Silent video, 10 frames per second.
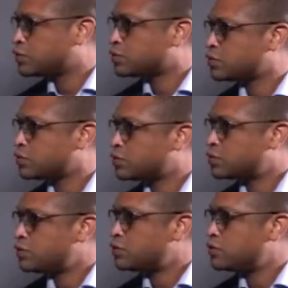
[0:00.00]

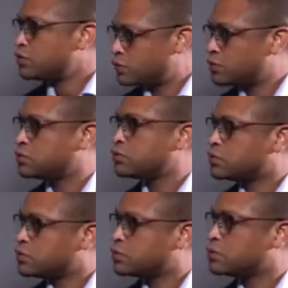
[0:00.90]

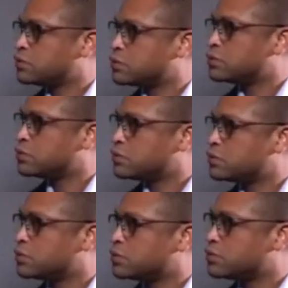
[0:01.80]

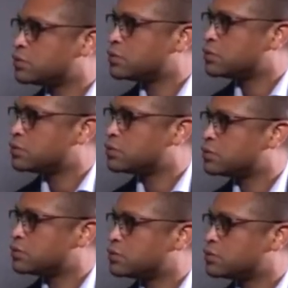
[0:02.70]

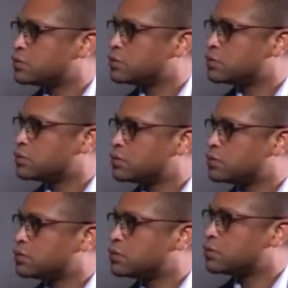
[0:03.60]

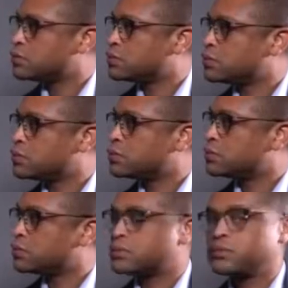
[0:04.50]

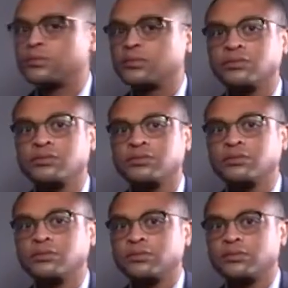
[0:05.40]

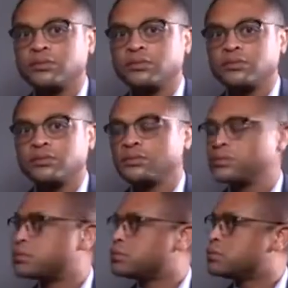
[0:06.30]

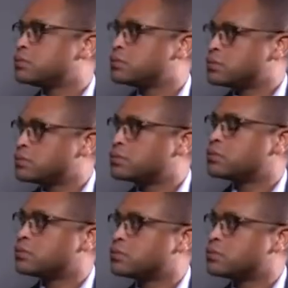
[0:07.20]
(not speaking)